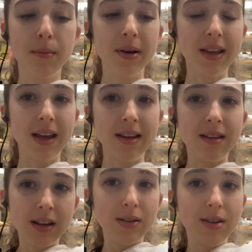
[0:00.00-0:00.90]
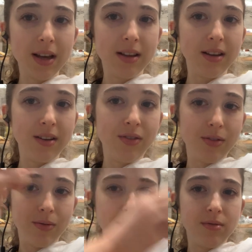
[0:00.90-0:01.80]
But then like you take
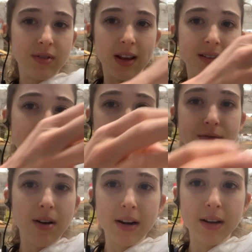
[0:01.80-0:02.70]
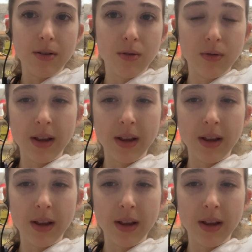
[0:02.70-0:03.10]
these like science writing,